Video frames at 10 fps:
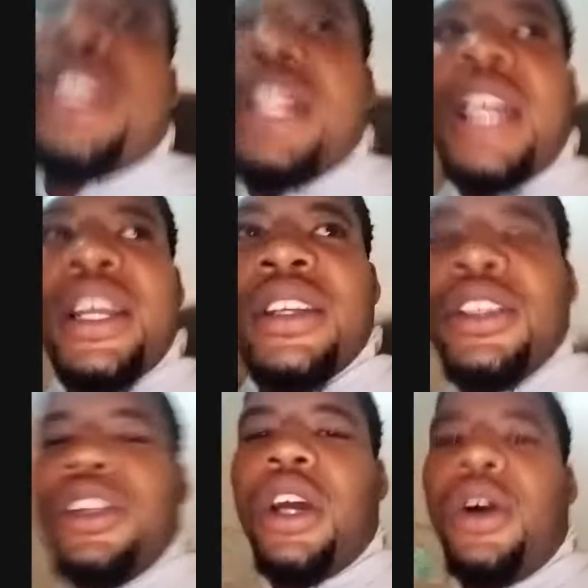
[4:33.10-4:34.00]
in Atlanta.
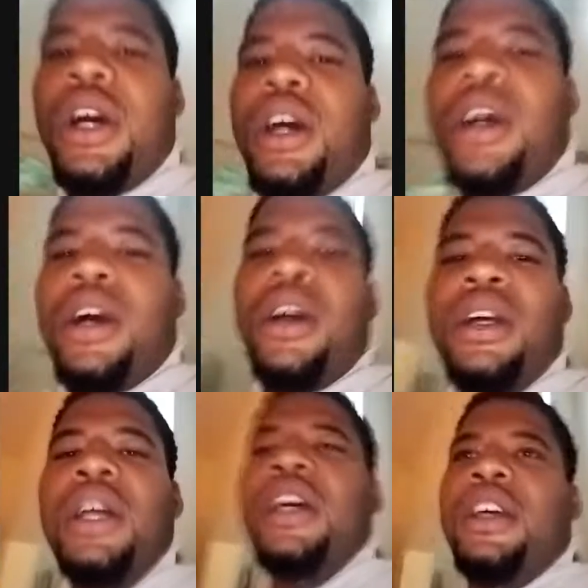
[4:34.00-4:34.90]

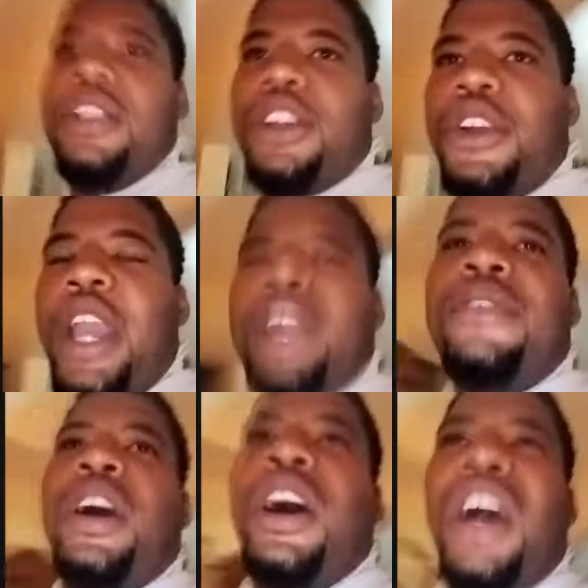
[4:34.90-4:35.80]
The creator
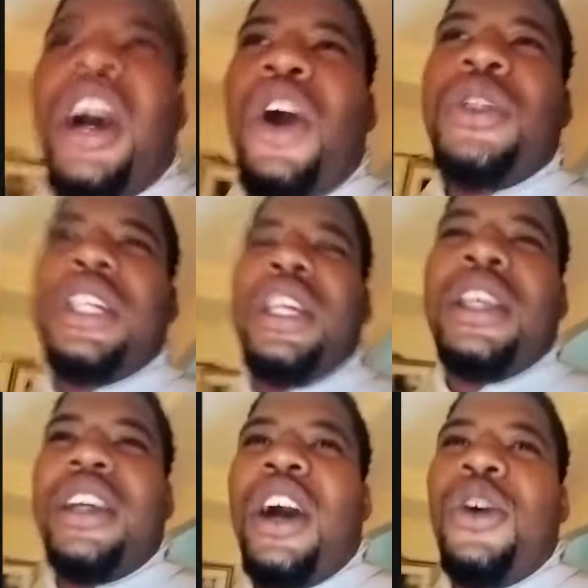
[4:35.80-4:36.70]
of
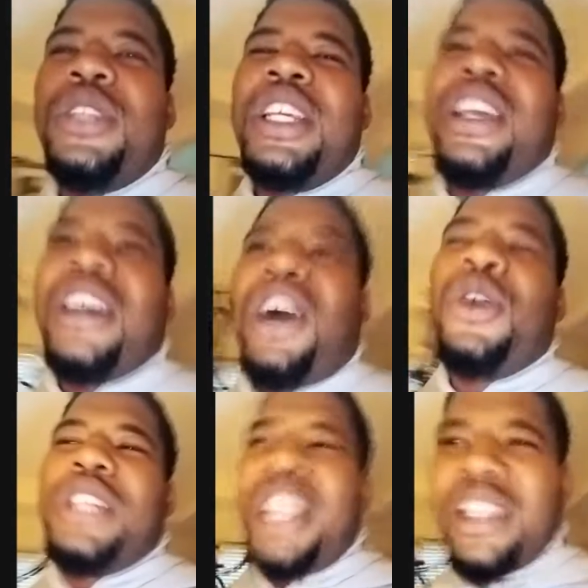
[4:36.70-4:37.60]

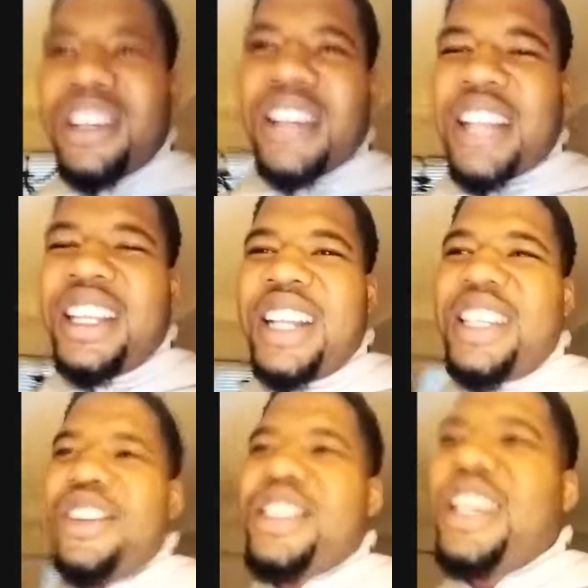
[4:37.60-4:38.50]
Odina, I think that's
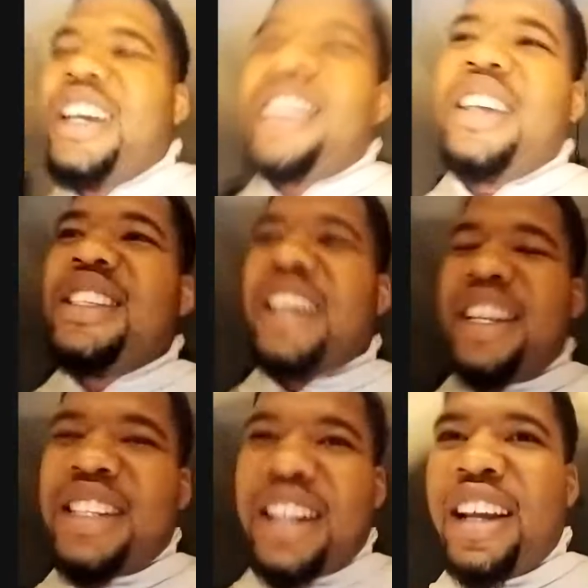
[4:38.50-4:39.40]
how you say it. He
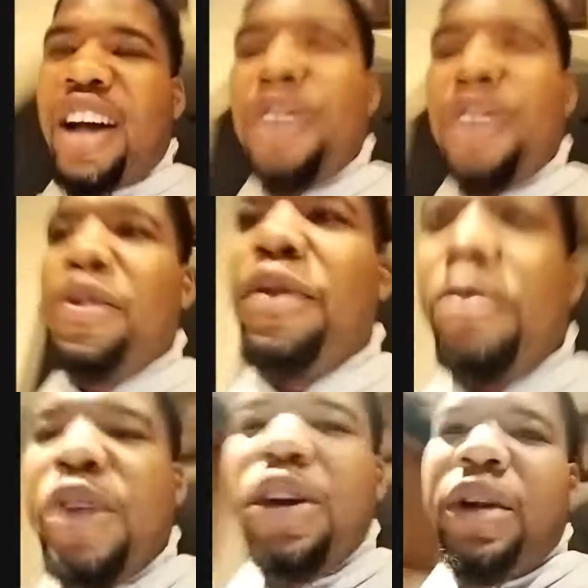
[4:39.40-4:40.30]
stays in Atlanta. I don't know if you're
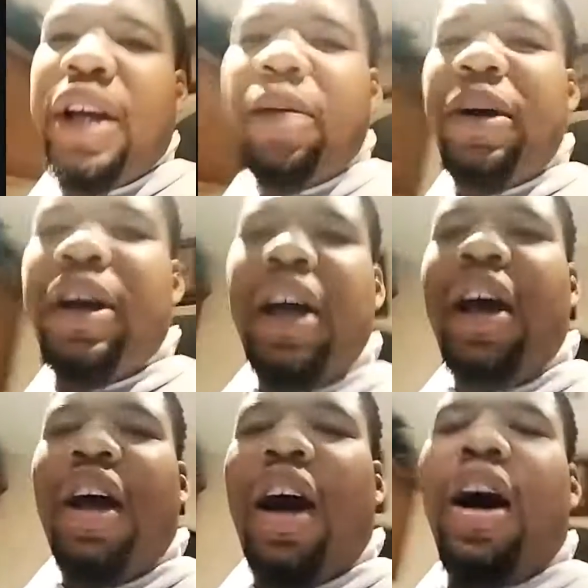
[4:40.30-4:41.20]
familiar with that, but
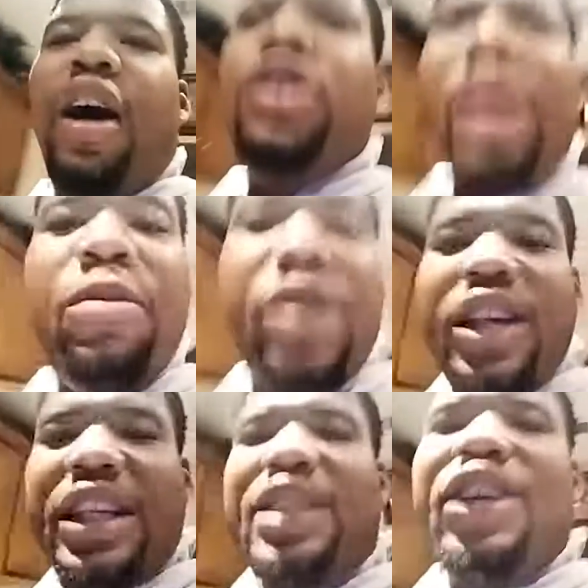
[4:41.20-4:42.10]
you might be
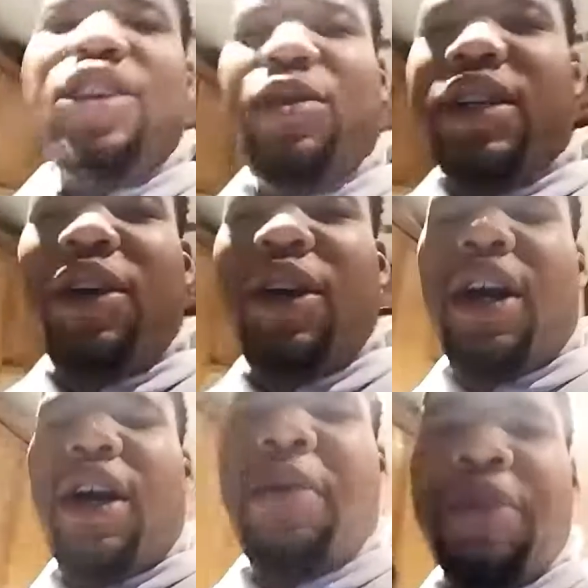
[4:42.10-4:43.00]
because I seen you was
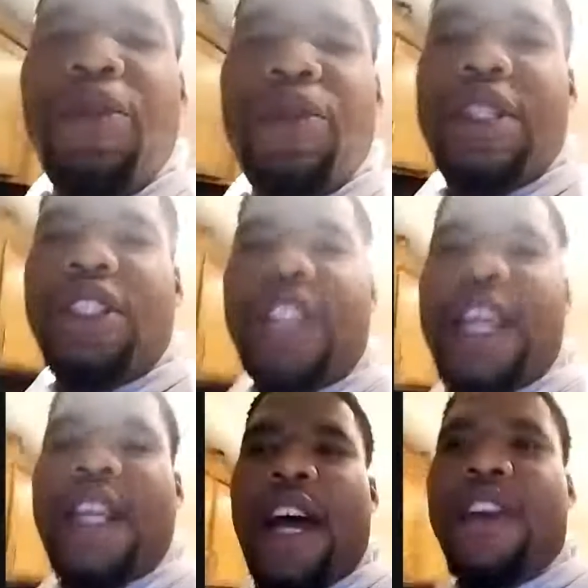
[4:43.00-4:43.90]
on you was
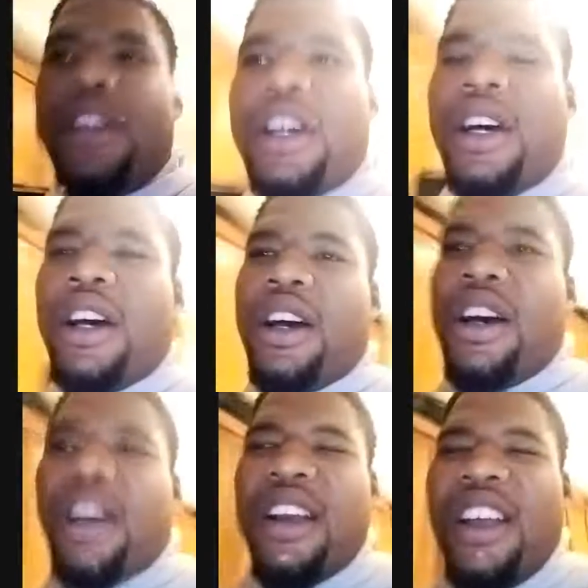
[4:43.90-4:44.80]
checking out
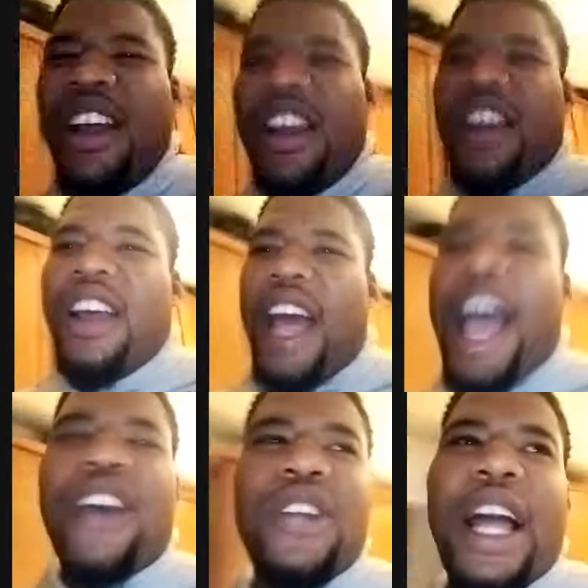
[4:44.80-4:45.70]
the
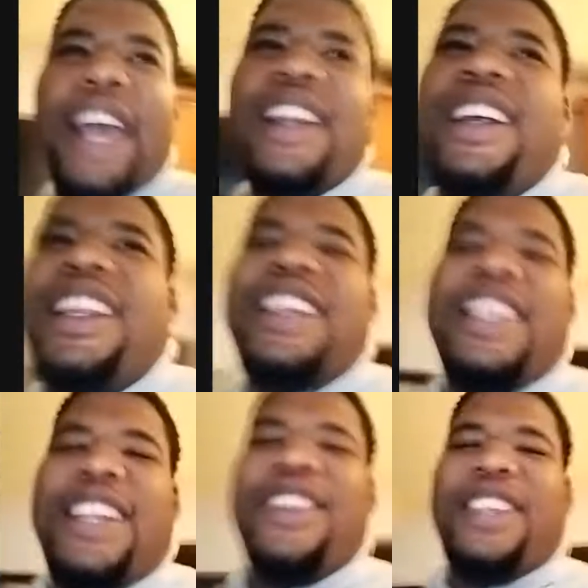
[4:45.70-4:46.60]
Acolyte. I think
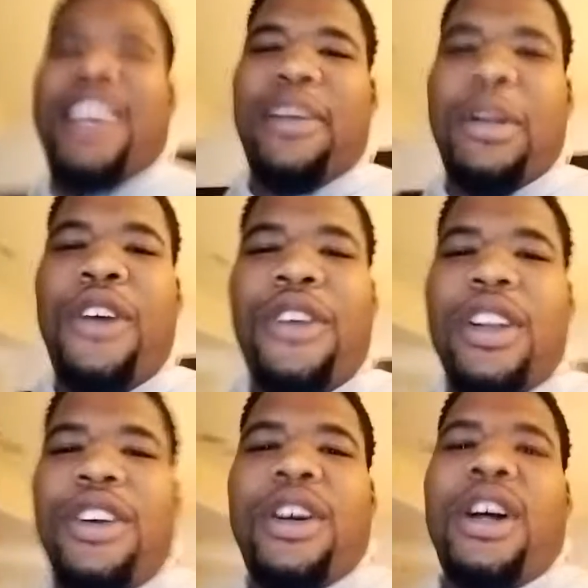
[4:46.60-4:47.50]
that's how you say him.
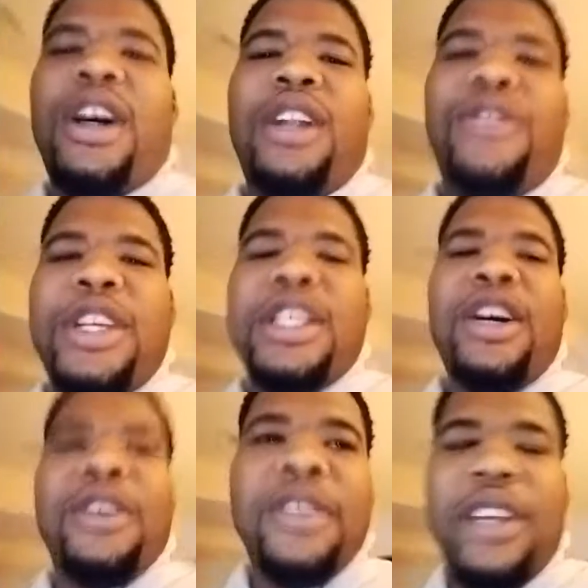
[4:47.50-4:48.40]

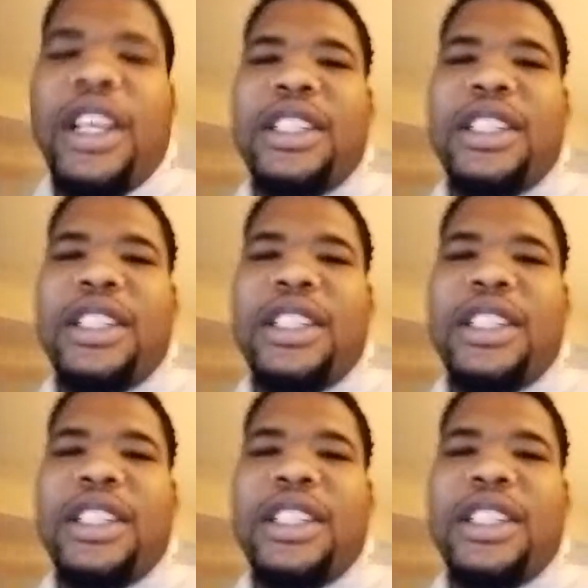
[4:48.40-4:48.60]
Lorenzo, his